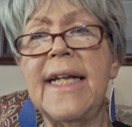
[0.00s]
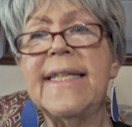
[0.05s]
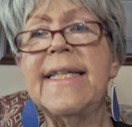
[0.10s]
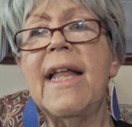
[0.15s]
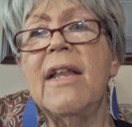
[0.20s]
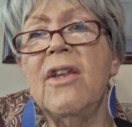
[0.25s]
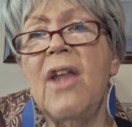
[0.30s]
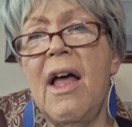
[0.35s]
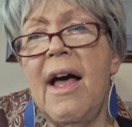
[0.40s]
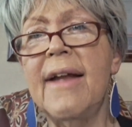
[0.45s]

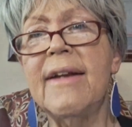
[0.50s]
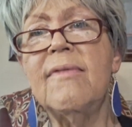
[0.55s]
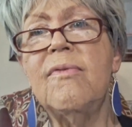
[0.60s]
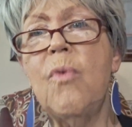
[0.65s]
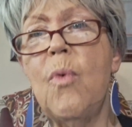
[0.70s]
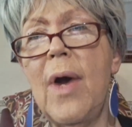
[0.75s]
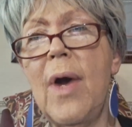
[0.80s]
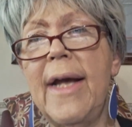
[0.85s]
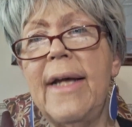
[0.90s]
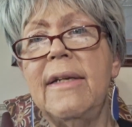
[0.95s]
a lot of
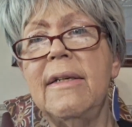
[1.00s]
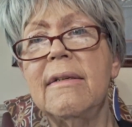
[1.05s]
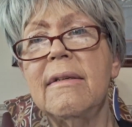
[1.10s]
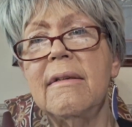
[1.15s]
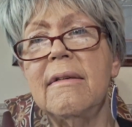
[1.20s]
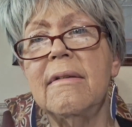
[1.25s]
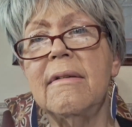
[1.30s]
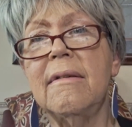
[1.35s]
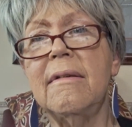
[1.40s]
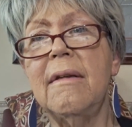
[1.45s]
what
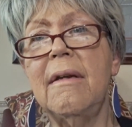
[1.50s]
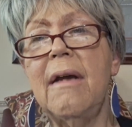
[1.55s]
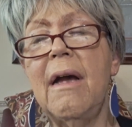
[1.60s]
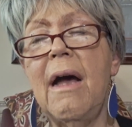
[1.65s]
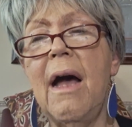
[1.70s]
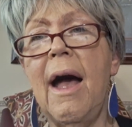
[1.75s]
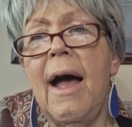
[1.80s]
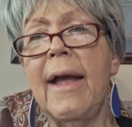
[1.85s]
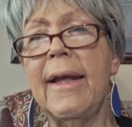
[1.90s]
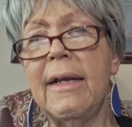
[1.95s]

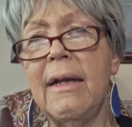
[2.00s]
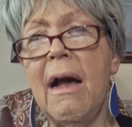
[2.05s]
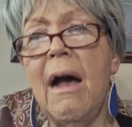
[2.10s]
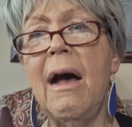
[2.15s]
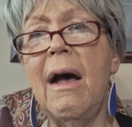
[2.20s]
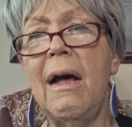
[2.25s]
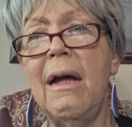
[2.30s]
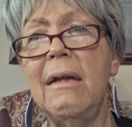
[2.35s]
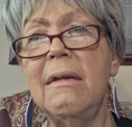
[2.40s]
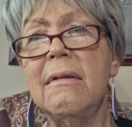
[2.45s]
I
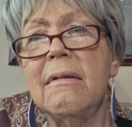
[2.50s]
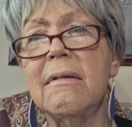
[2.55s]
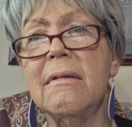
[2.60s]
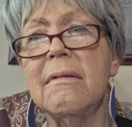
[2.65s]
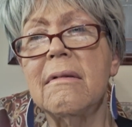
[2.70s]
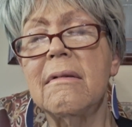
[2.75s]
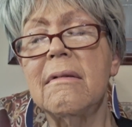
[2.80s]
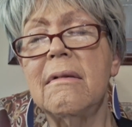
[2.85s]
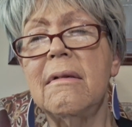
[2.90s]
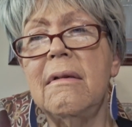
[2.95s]
got,
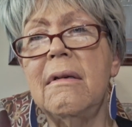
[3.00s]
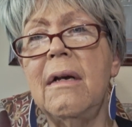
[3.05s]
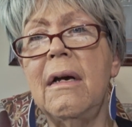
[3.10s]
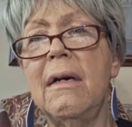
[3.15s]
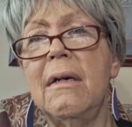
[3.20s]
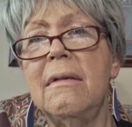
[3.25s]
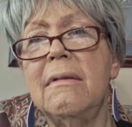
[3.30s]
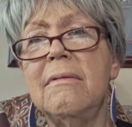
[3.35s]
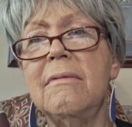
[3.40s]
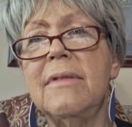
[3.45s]

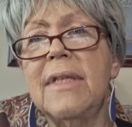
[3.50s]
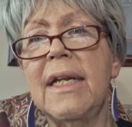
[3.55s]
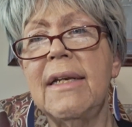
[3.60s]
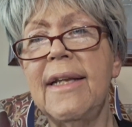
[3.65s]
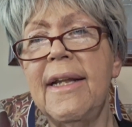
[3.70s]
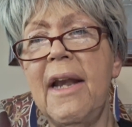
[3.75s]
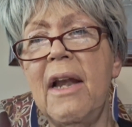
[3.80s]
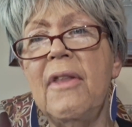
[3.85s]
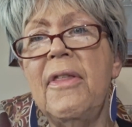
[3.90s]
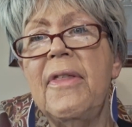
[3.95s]
the
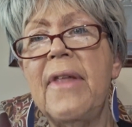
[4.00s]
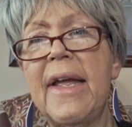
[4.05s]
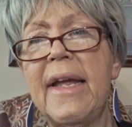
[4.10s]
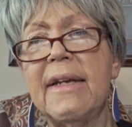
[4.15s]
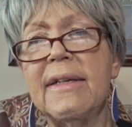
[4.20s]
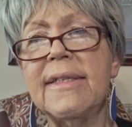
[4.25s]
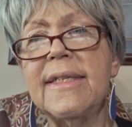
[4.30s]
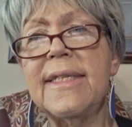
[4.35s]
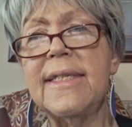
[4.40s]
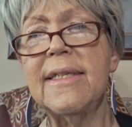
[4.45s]
little
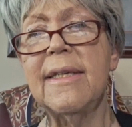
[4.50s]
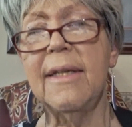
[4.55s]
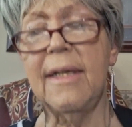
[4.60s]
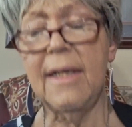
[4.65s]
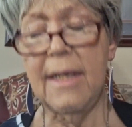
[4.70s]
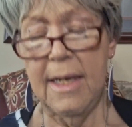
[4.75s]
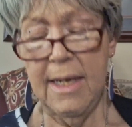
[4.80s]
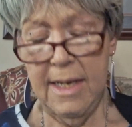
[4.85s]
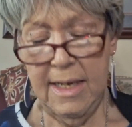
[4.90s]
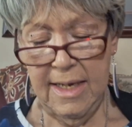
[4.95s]
things.
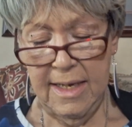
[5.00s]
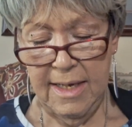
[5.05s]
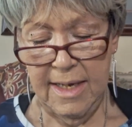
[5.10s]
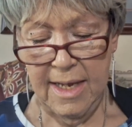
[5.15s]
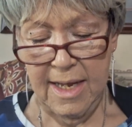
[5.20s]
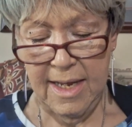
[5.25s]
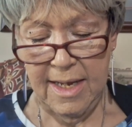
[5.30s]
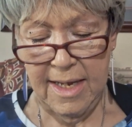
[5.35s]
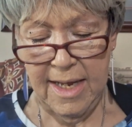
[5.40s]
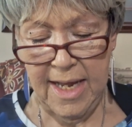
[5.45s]

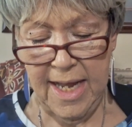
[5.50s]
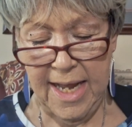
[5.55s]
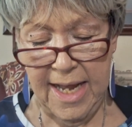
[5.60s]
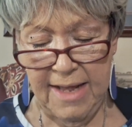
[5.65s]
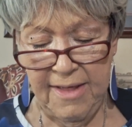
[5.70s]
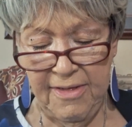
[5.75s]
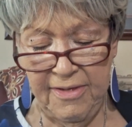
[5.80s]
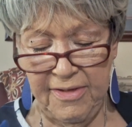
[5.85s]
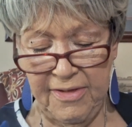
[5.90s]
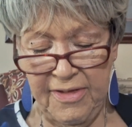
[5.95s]

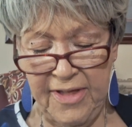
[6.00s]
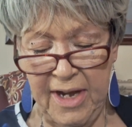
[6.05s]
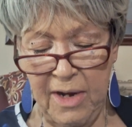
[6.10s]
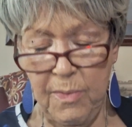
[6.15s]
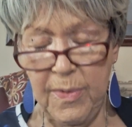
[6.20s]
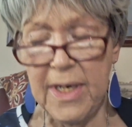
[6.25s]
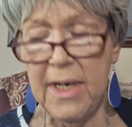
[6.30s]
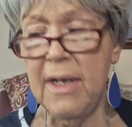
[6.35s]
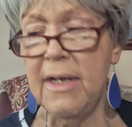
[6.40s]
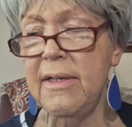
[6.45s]
There
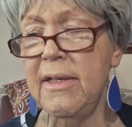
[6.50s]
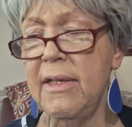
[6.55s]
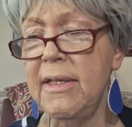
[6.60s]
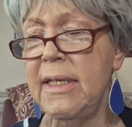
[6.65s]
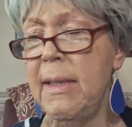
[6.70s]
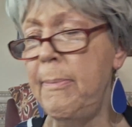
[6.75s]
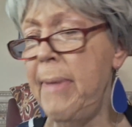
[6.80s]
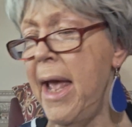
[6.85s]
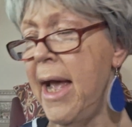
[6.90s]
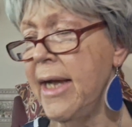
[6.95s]
were
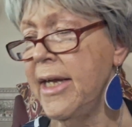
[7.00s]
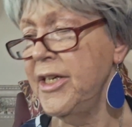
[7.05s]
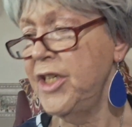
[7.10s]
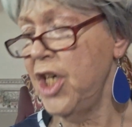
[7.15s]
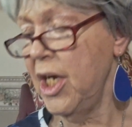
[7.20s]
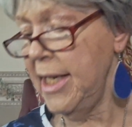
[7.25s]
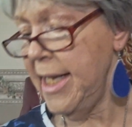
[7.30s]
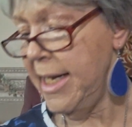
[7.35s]
the package of